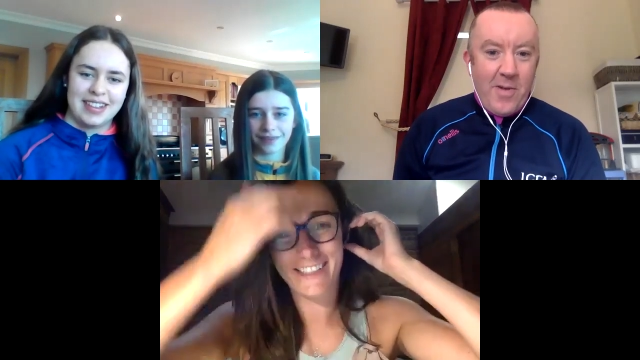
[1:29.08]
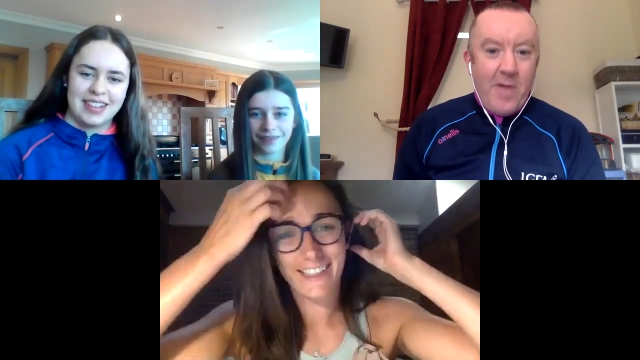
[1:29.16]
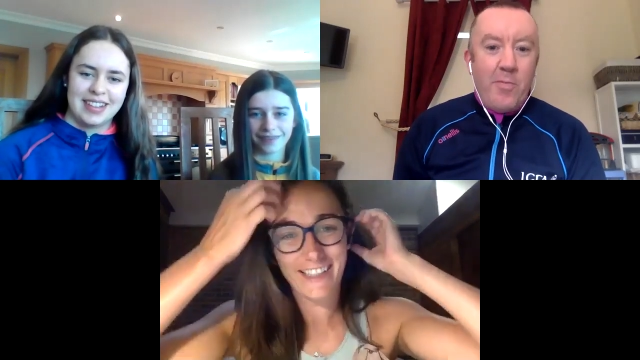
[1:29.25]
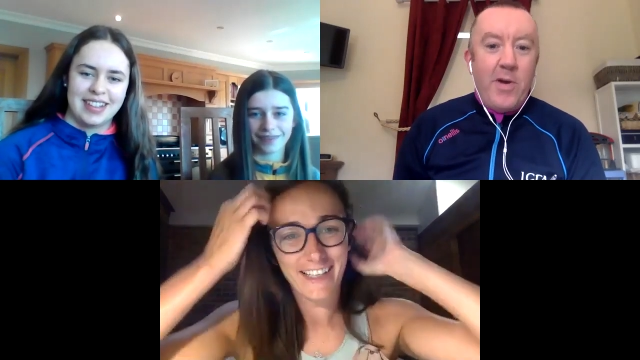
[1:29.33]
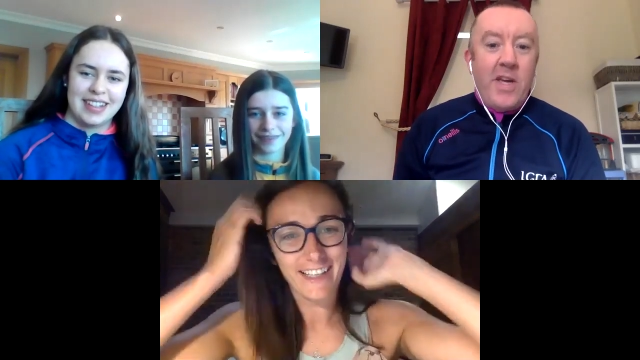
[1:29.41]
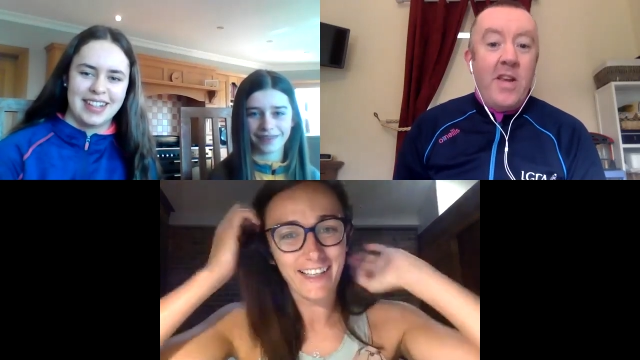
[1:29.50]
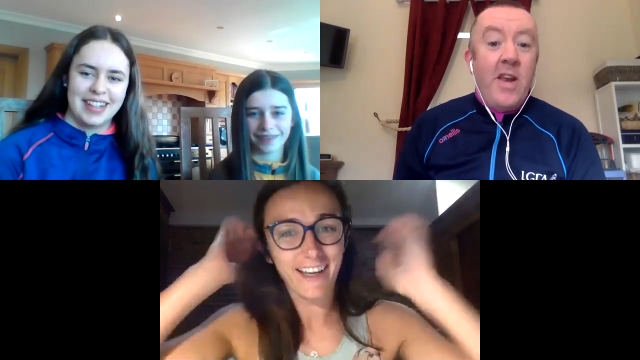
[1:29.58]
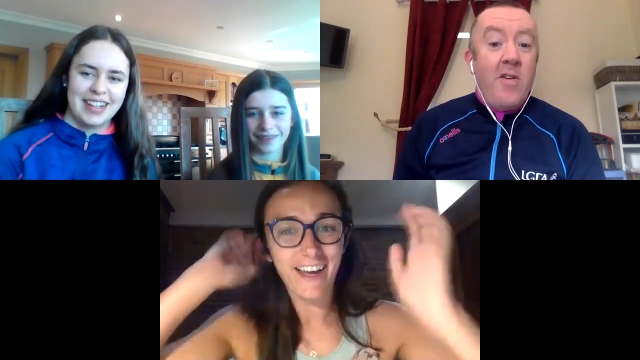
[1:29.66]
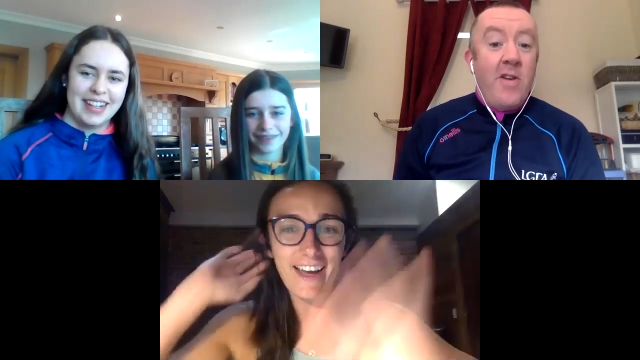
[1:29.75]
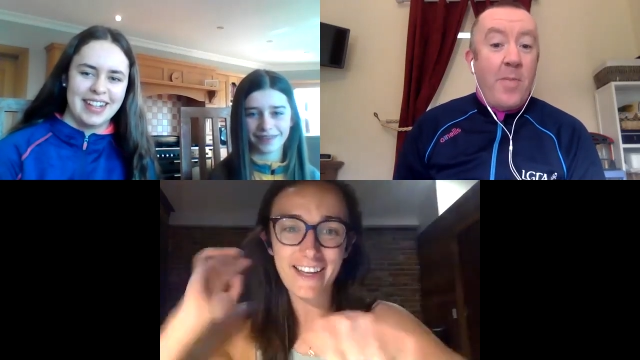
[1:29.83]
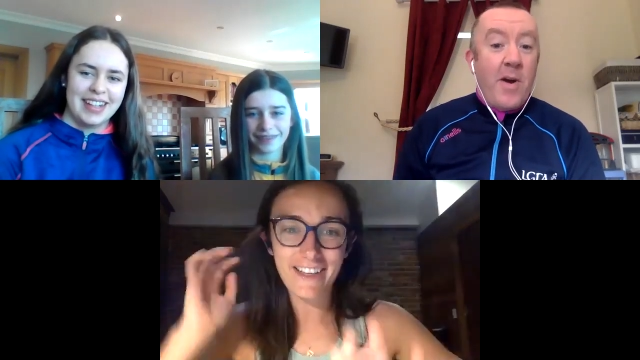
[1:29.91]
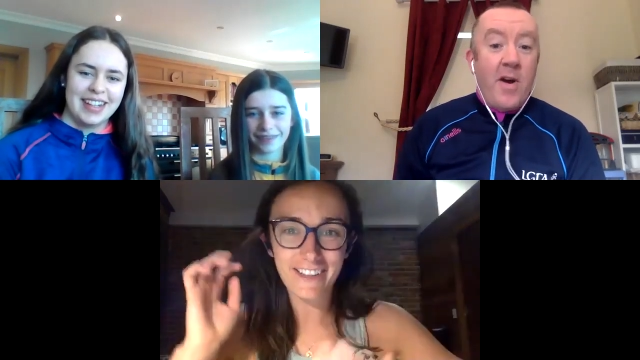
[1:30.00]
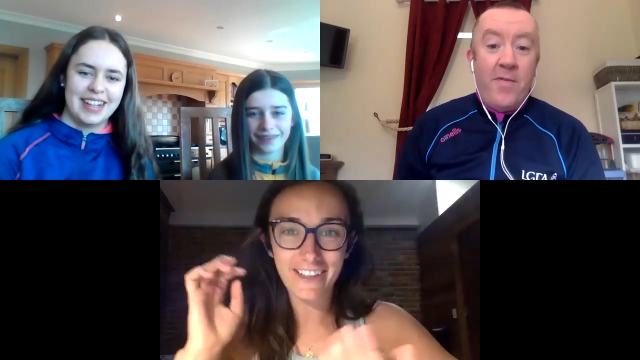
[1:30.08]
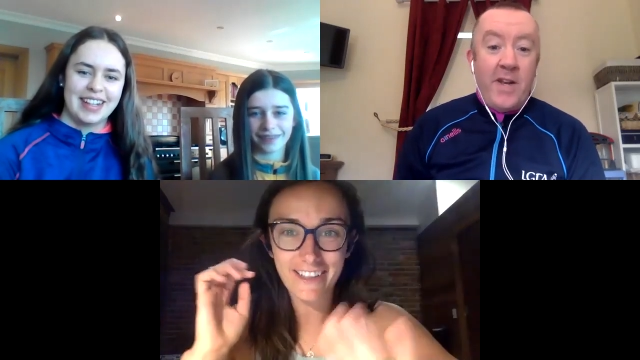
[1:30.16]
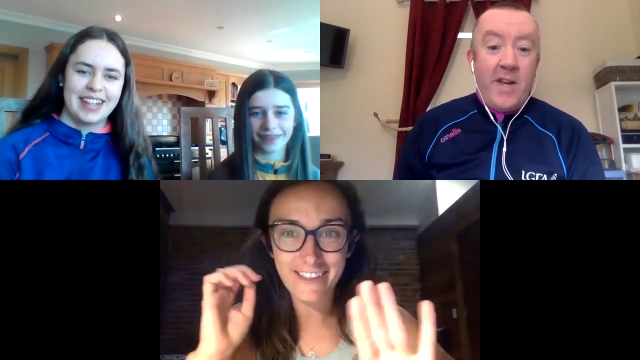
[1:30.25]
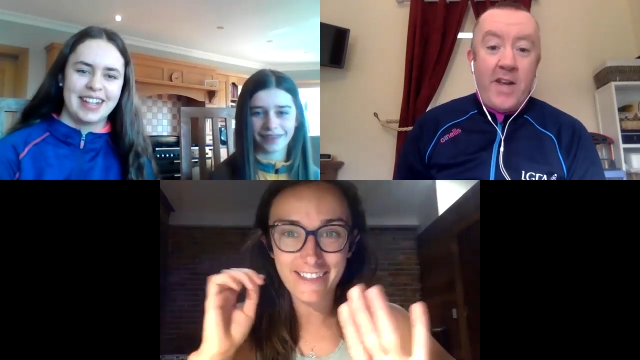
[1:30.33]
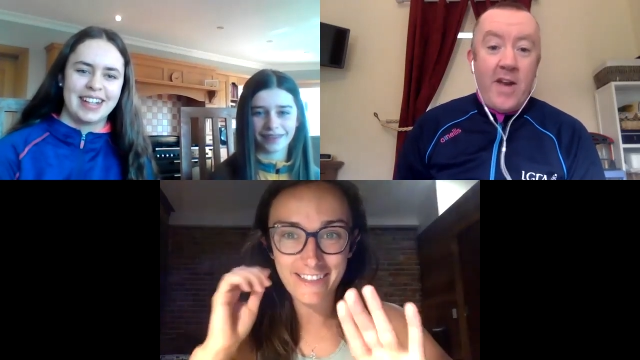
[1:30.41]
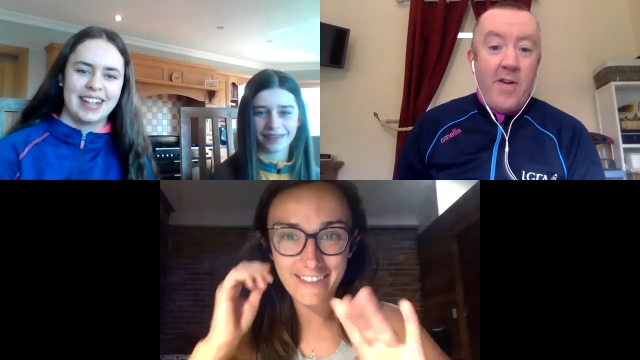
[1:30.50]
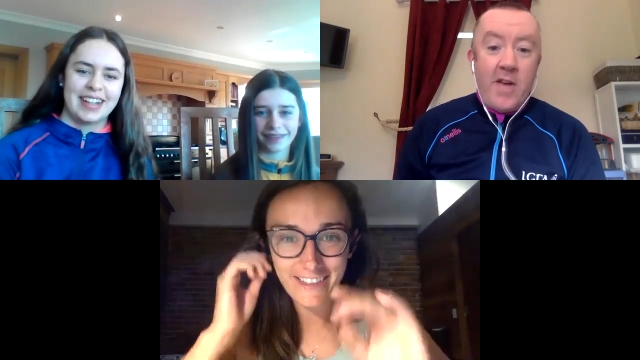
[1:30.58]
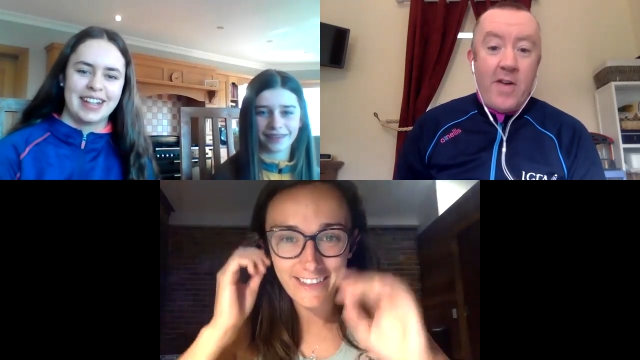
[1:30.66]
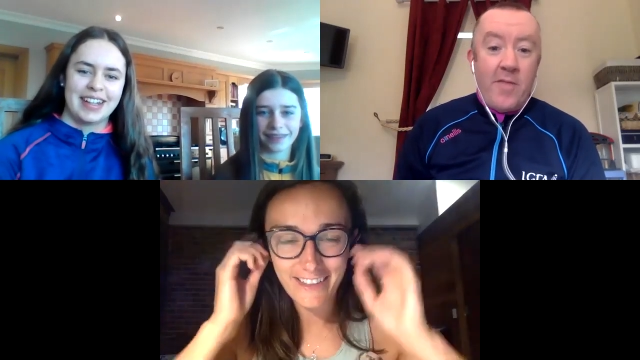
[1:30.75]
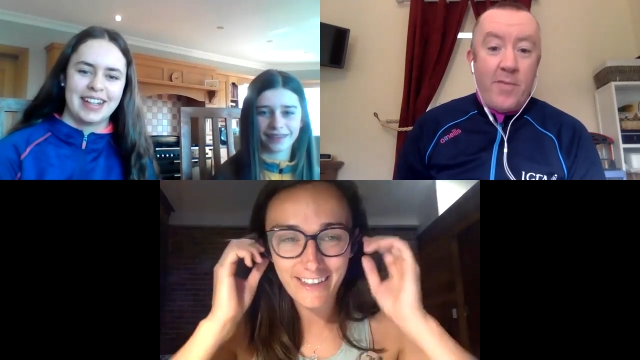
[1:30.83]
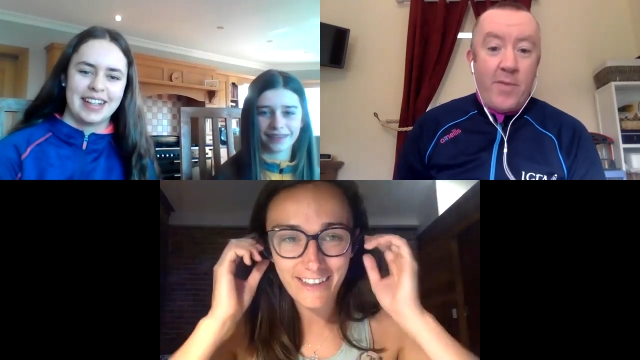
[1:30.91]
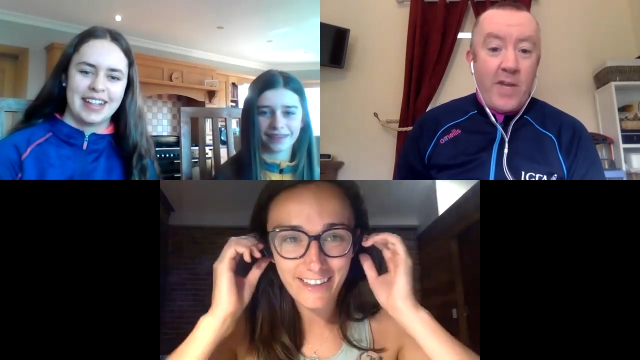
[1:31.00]
Speaker 1: problem. We can hear you perfectly there,
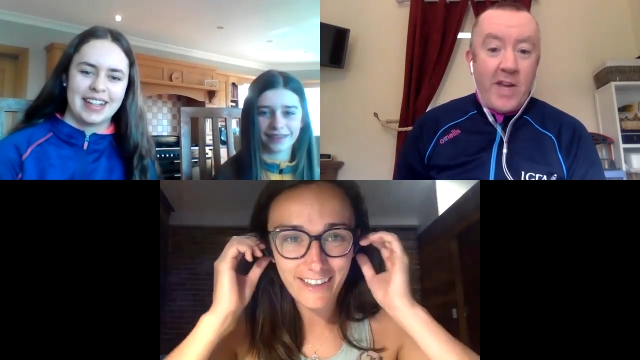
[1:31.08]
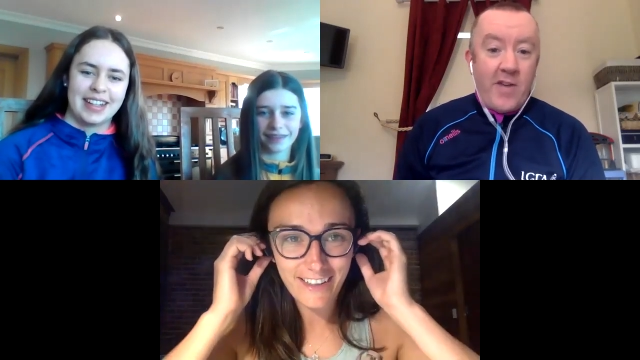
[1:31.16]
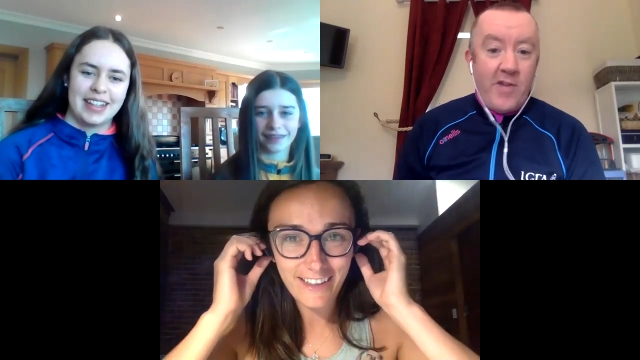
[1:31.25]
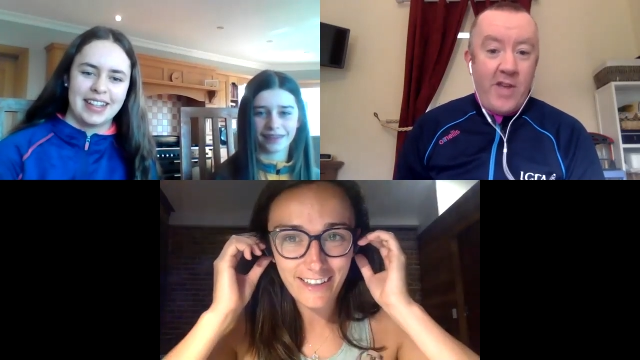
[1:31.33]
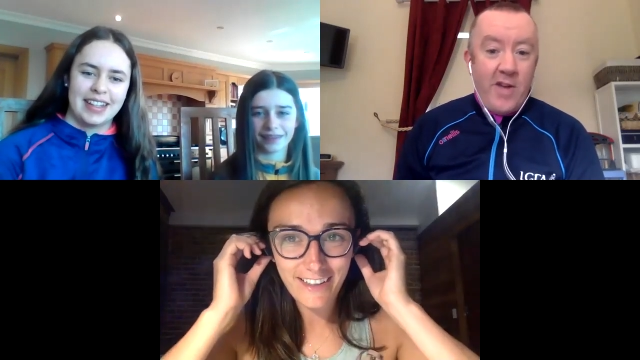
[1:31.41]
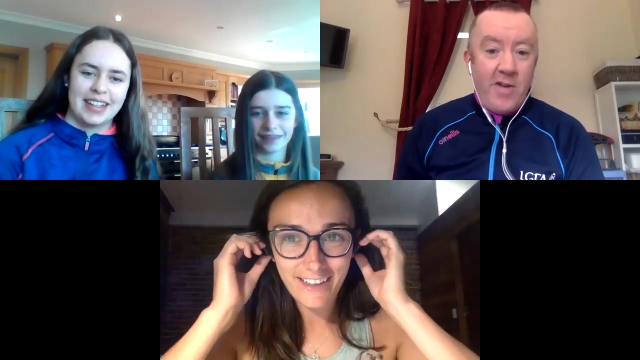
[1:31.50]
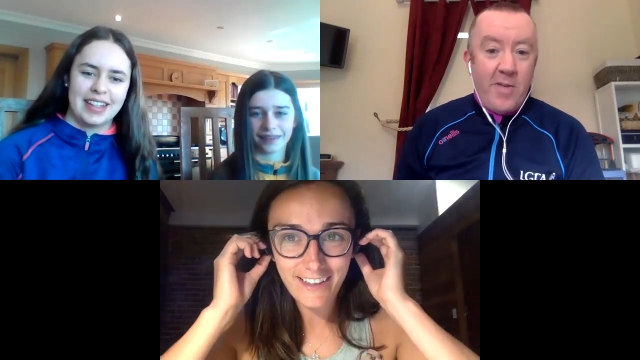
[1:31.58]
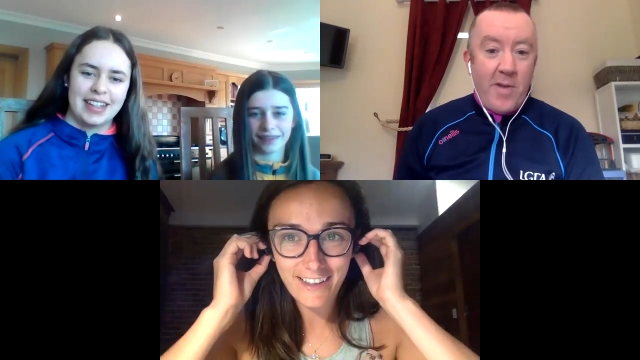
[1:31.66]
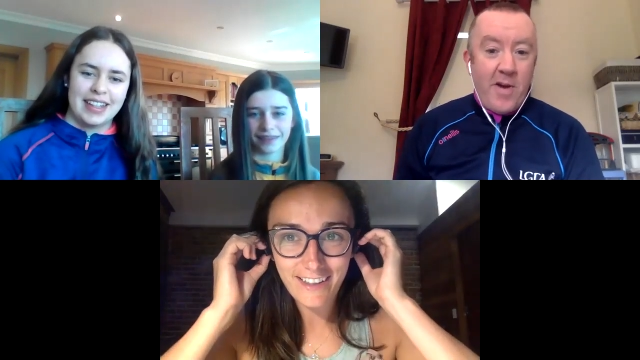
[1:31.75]
Niamh. We can actually hear you